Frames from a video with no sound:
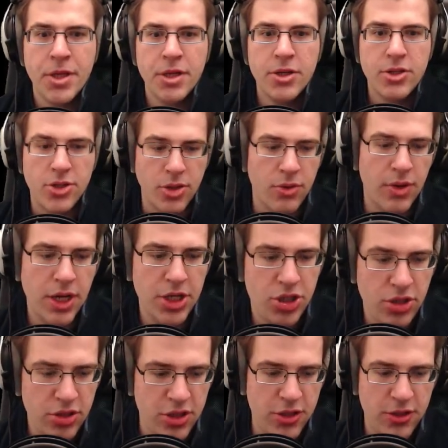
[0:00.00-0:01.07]
So I
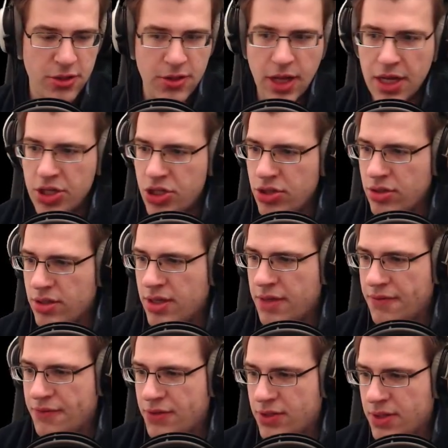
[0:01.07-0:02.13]
should I should
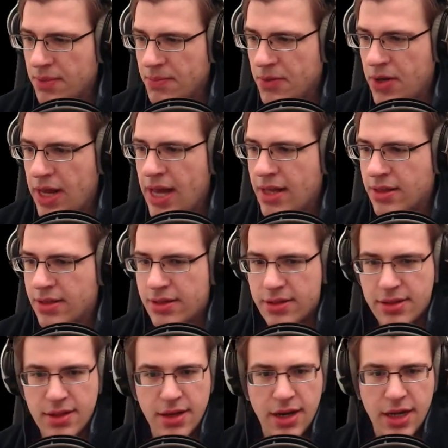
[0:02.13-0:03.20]
give someone else
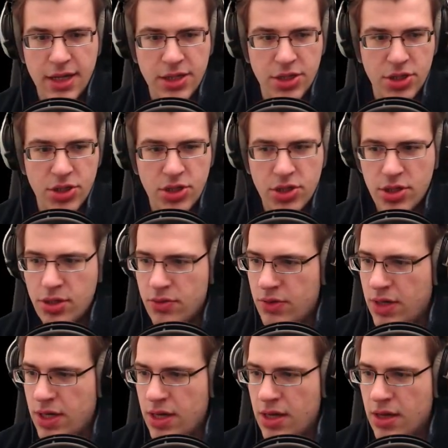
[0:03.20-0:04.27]
the lunch, don't
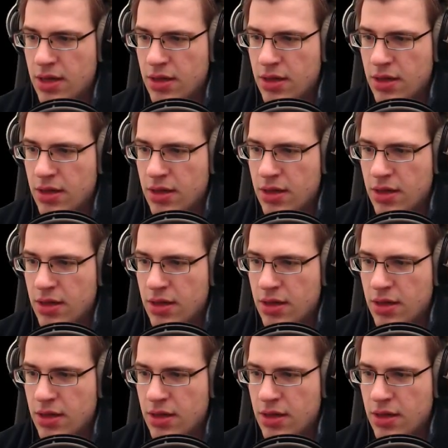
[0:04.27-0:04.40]
I?